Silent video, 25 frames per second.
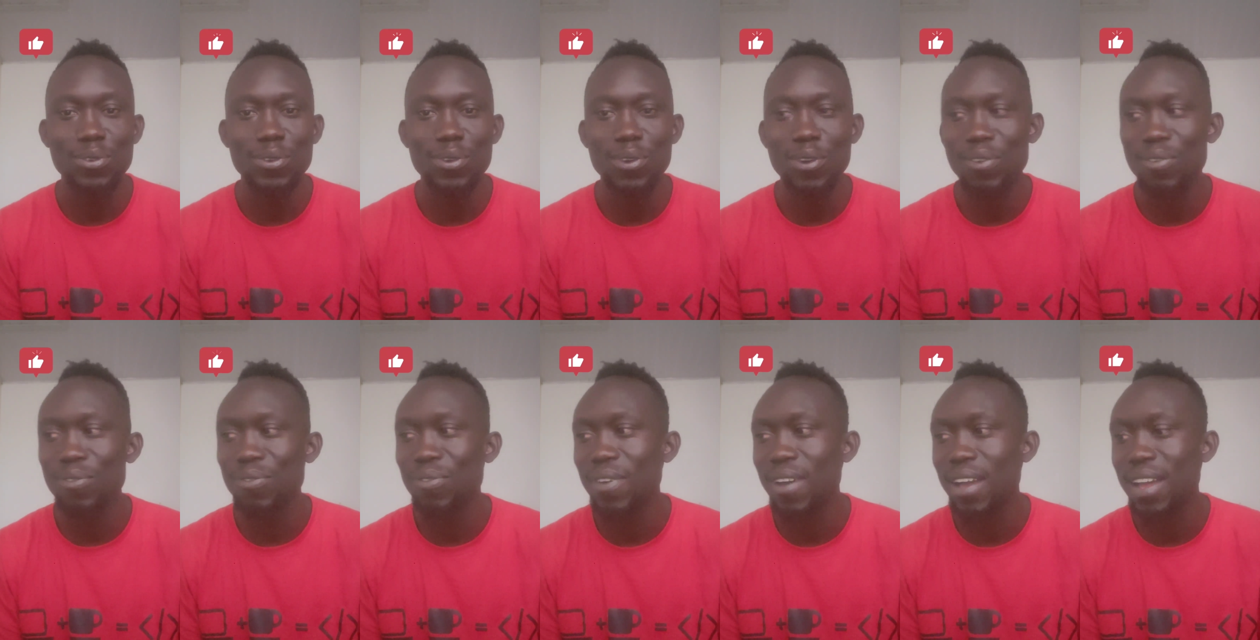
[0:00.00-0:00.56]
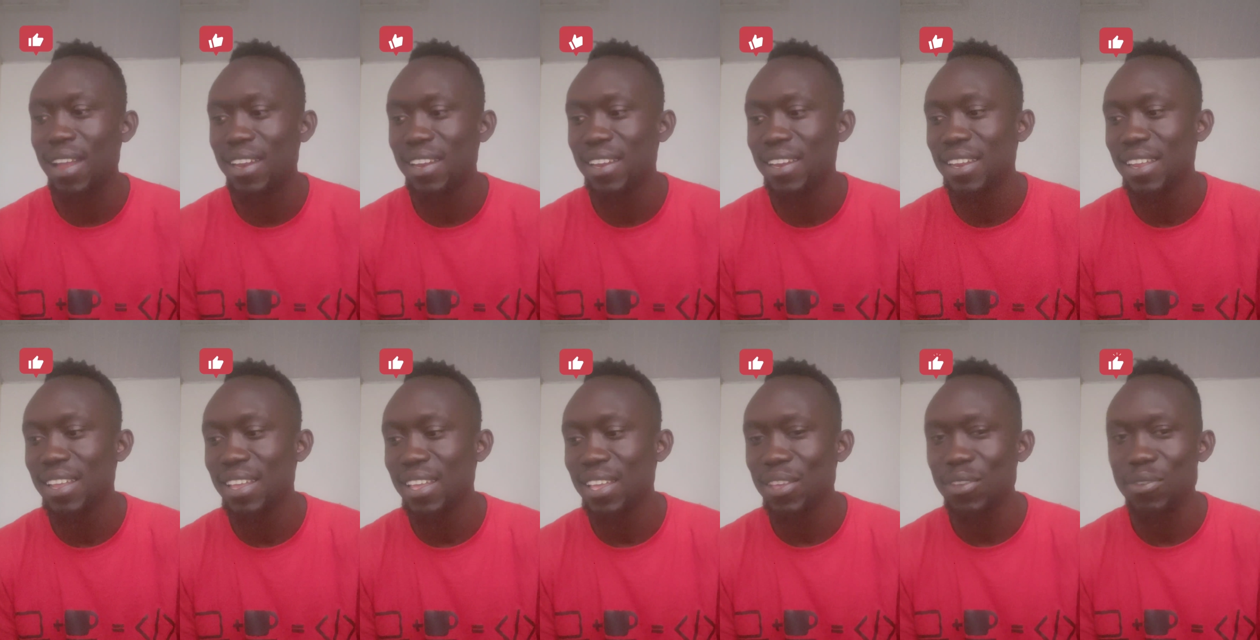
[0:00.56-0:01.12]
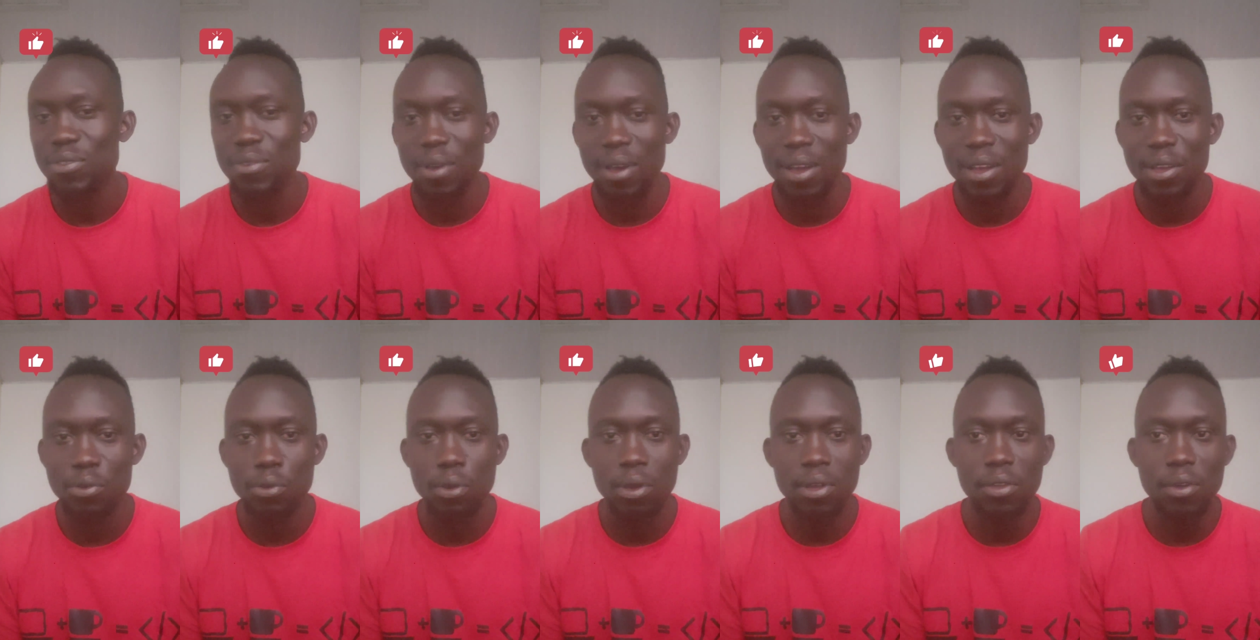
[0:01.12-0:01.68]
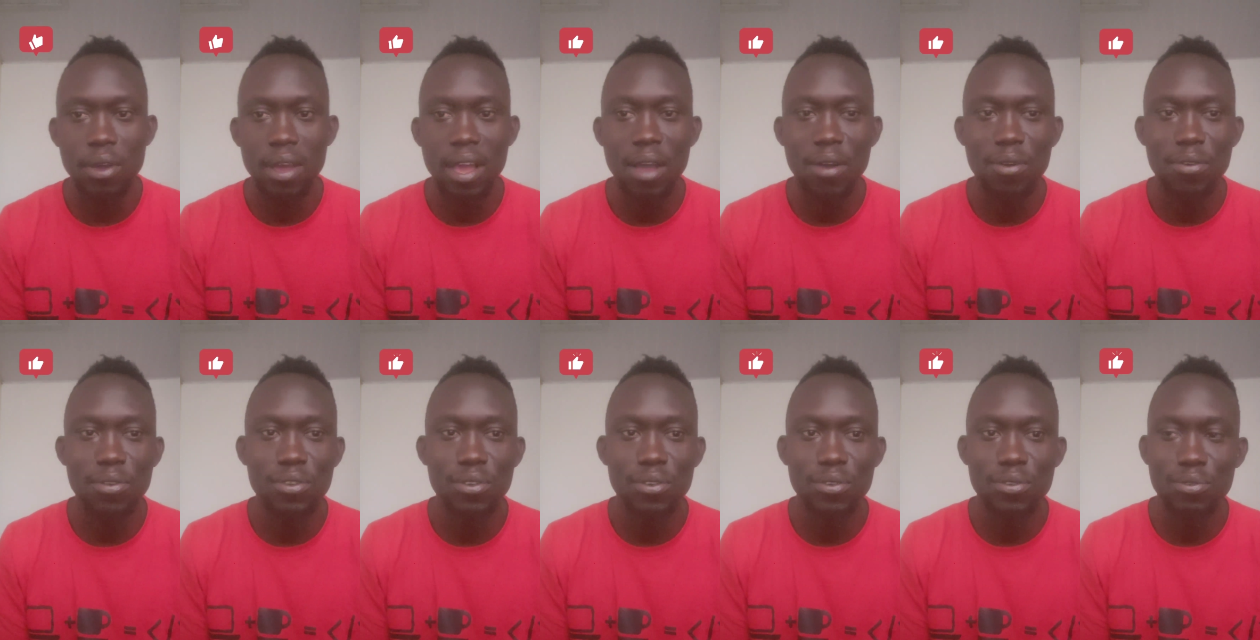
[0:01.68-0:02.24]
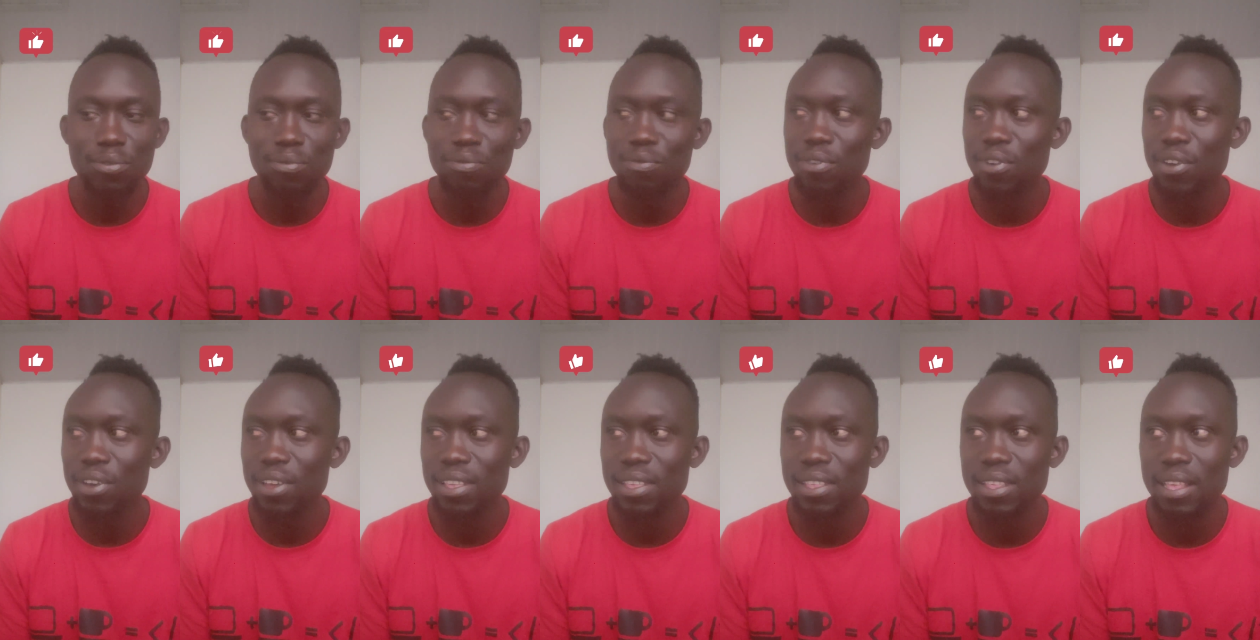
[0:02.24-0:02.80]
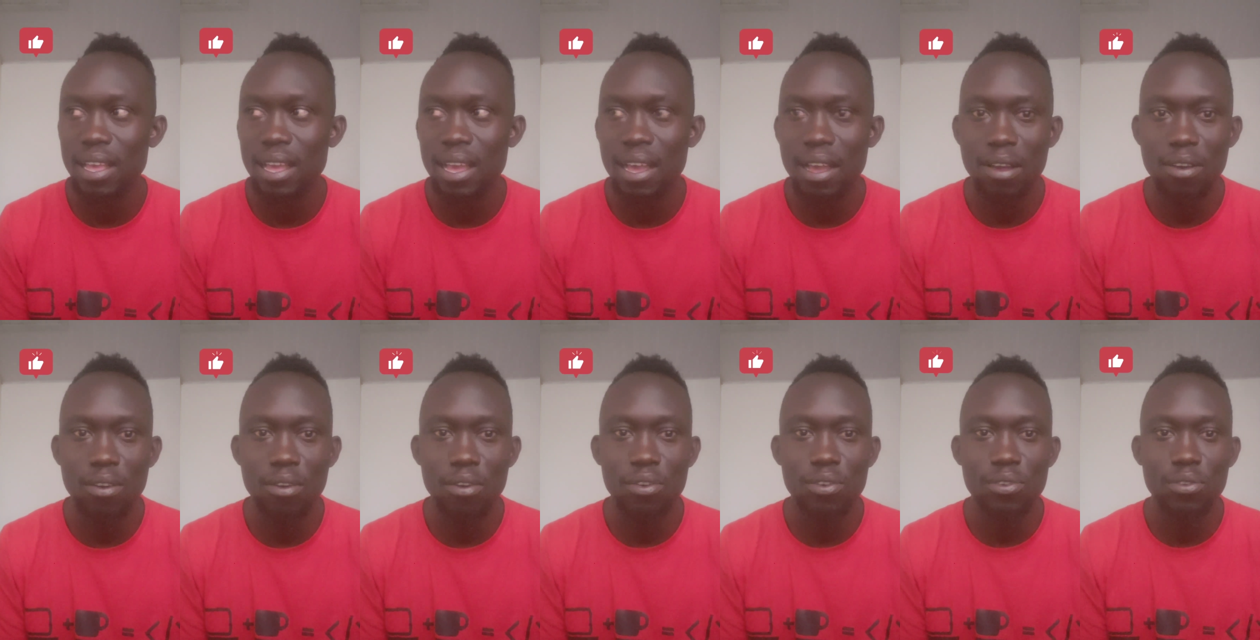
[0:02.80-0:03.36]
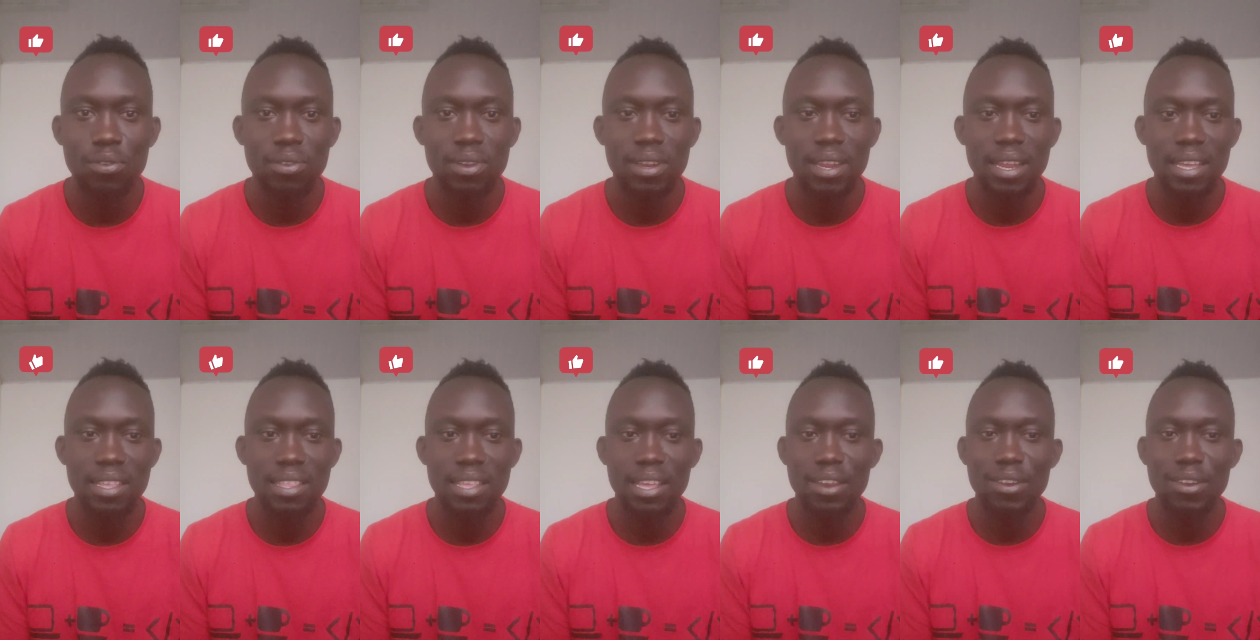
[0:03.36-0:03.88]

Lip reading: convert your audio to voice or to text.